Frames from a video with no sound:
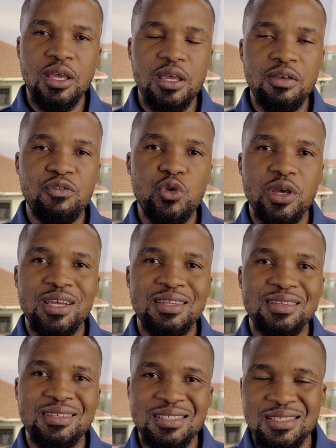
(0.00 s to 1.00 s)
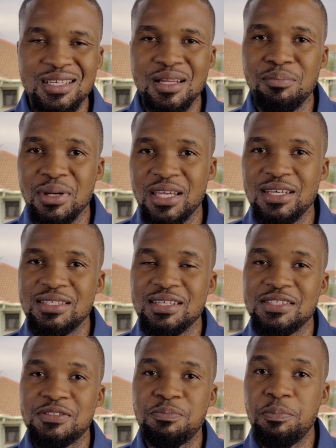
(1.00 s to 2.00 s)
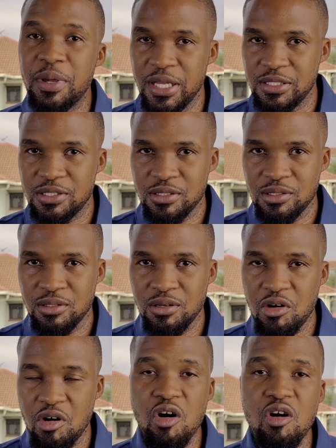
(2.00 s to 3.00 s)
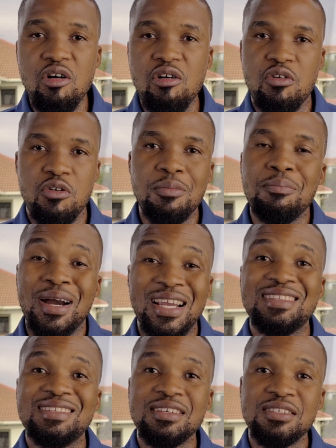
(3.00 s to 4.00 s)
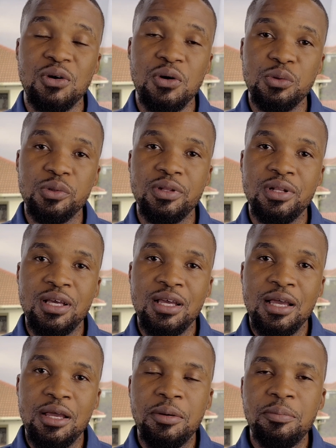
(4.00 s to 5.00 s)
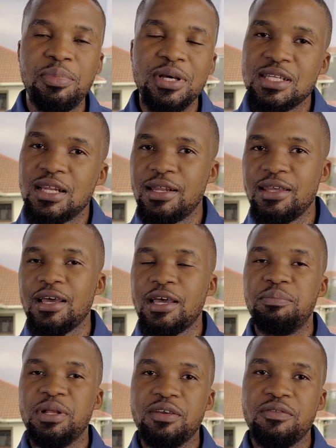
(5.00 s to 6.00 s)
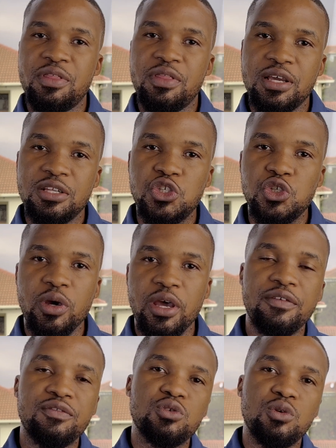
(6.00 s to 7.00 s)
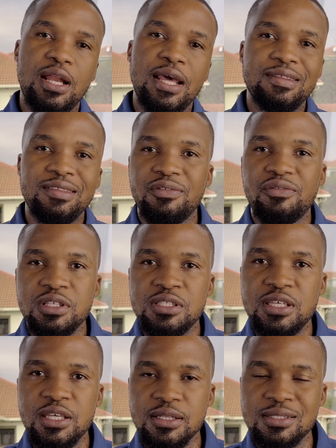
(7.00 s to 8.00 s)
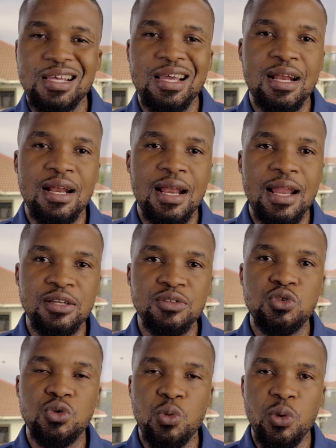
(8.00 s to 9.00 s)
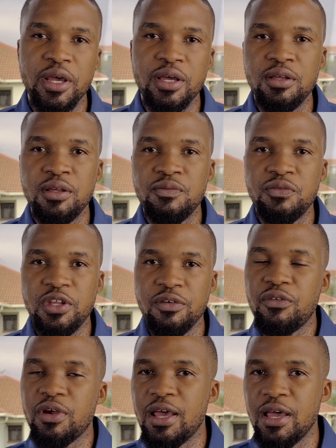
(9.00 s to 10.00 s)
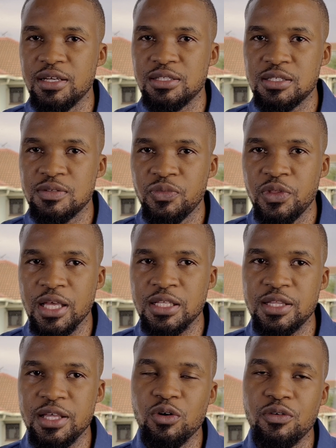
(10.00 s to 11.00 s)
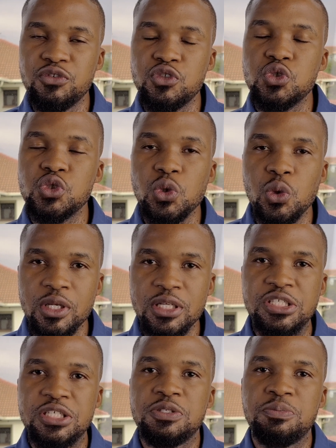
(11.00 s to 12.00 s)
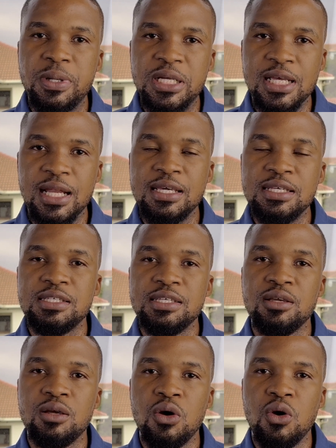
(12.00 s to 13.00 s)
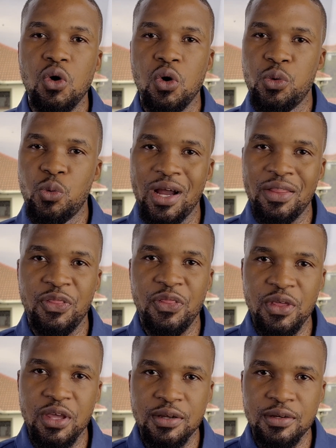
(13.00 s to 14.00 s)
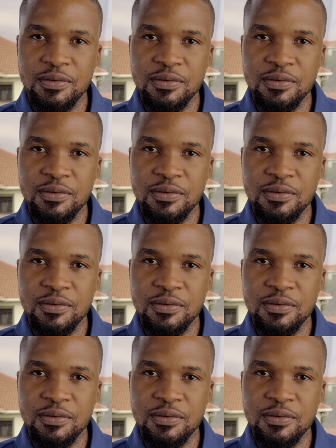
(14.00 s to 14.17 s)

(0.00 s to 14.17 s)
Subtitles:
if you're in the digital marketing space or marketing as a whole, personally, I believe that you have to learn different skills and learn to wear different hats instead of solely just specializing on one thing.